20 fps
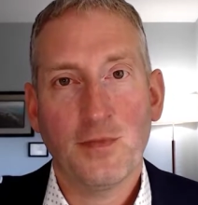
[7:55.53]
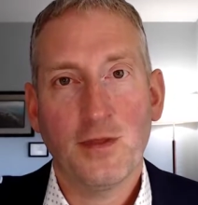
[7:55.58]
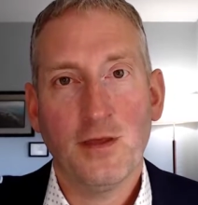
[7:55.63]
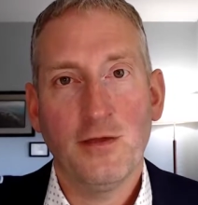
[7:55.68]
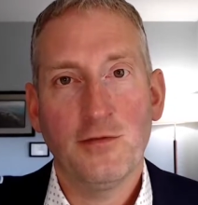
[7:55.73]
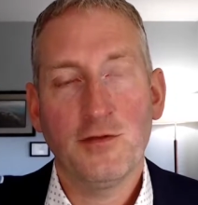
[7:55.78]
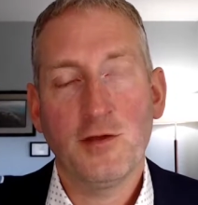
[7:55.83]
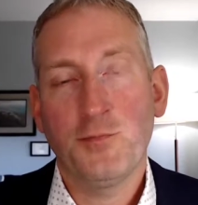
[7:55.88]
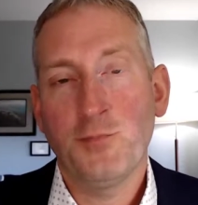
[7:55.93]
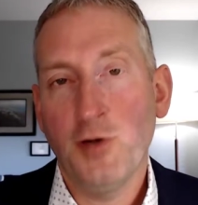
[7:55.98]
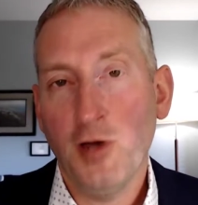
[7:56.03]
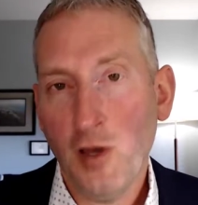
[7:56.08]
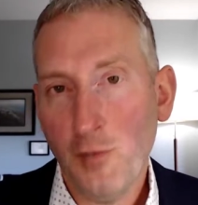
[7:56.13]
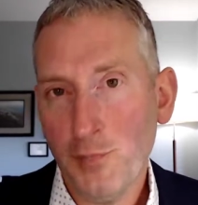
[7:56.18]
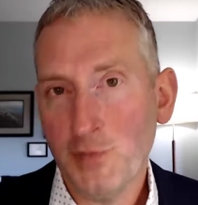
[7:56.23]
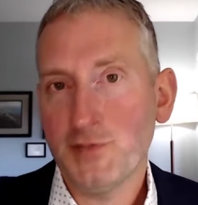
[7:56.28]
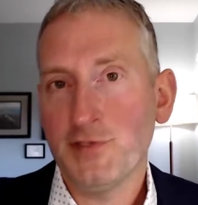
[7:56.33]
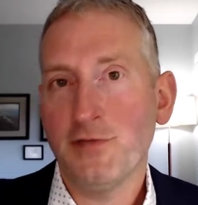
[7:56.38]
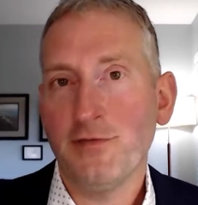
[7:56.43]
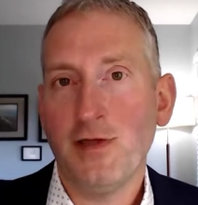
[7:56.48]
The
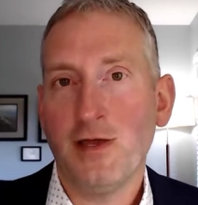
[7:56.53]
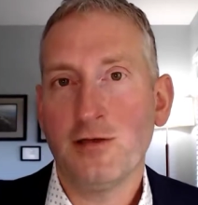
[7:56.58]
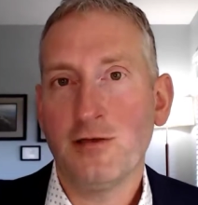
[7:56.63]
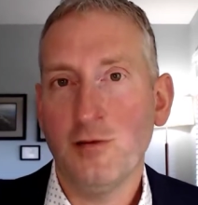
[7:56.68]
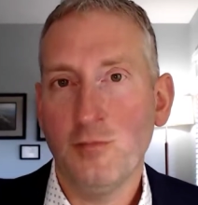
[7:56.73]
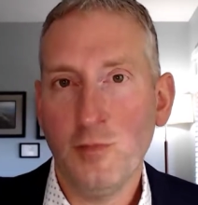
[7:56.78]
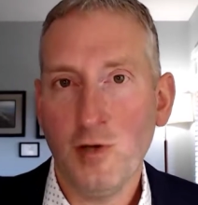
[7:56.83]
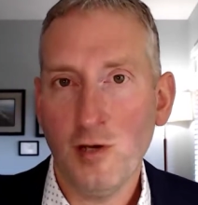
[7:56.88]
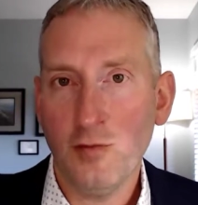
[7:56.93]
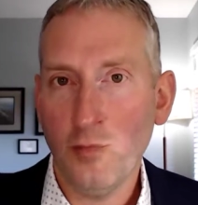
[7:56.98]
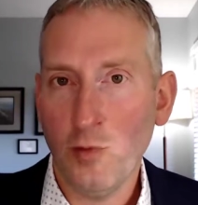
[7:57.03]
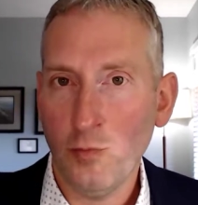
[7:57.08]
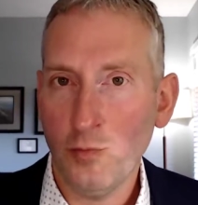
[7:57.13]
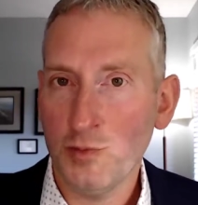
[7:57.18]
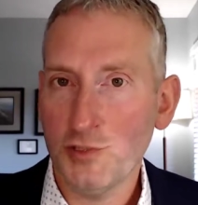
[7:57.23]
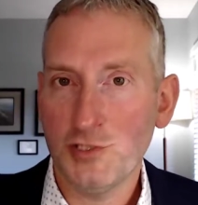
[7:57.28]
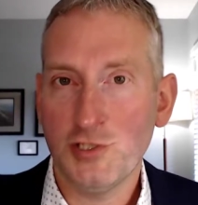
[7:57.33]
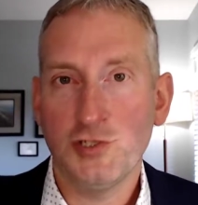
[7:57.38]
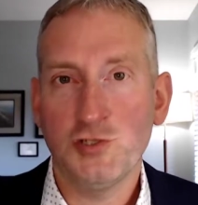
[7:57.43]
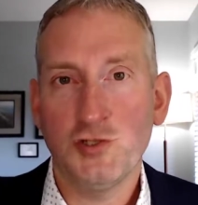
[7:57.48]
purpose of that commandment
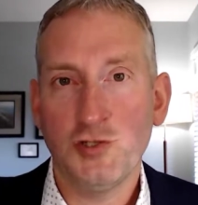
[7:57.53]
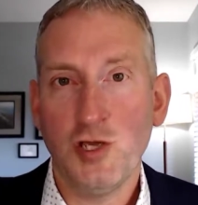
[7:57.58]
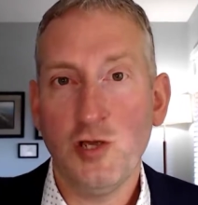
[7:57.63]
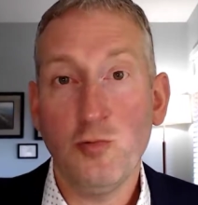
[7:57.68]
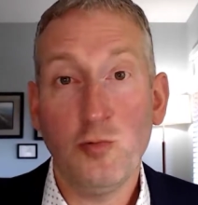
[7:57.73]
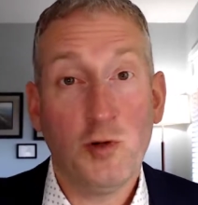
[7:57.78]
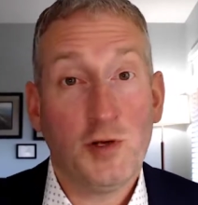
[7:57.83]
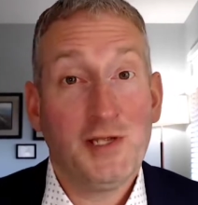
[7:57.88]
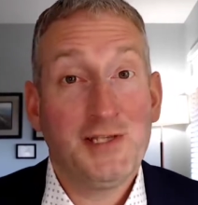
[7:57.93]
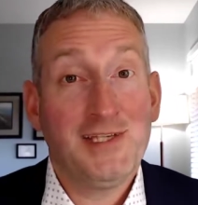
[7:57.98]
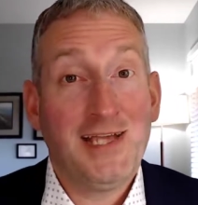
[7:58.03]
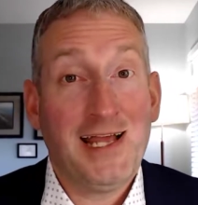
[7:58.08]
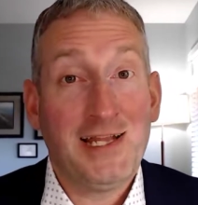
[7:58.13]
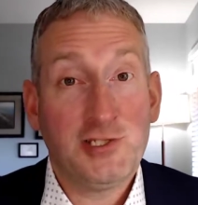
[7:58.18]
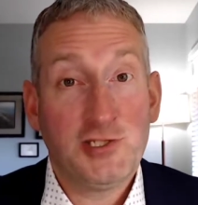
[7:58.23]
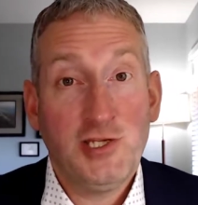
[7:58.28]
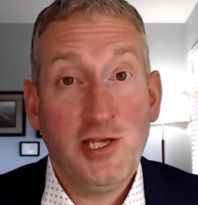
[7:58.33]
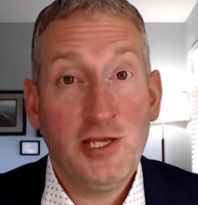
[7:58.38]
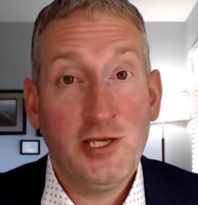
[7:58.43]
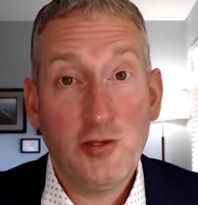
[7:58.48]
was to show what is
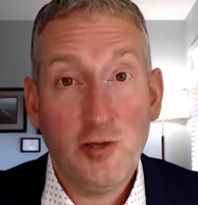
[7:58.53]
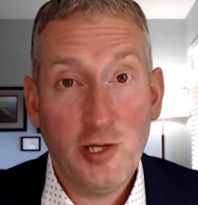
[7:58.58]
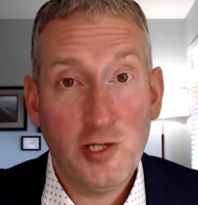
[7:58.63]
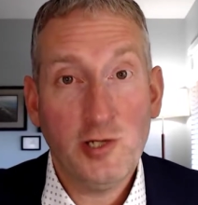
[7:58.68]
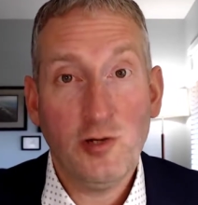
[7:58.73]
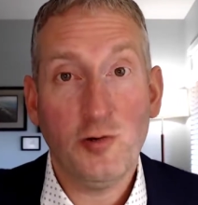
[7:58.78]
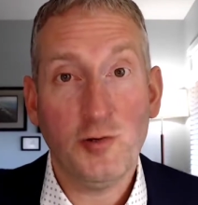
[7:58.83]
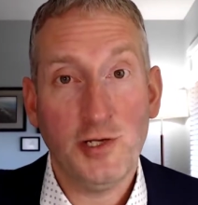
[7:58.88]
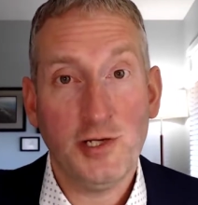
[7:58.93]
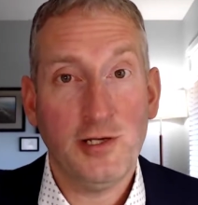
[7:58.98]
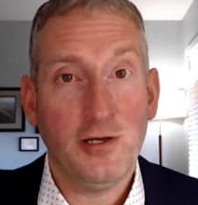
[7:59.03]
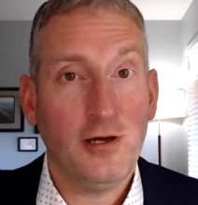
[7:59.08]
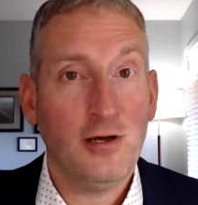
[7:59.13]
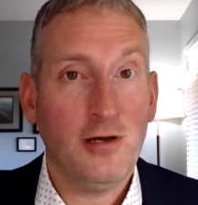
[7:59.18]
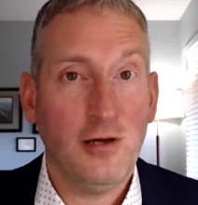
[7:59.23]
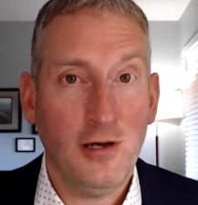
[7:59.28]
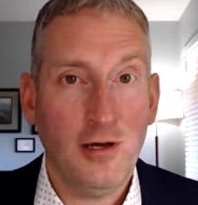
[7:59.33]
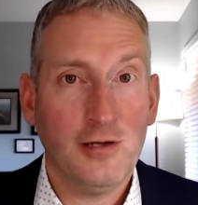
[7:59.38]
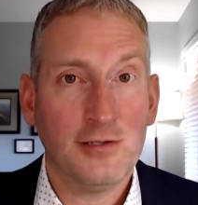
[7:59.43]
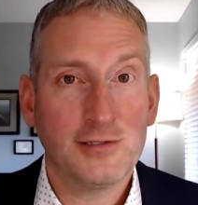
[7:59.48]
actually going on in our
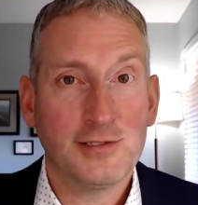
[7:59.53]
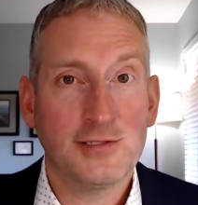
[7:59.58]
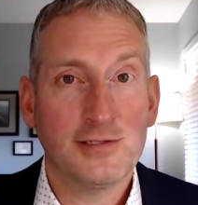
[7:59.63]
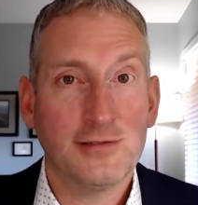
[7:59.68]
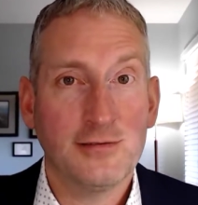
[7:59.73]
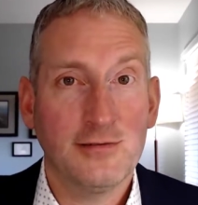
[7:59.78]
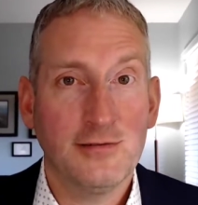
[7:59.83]
hearts.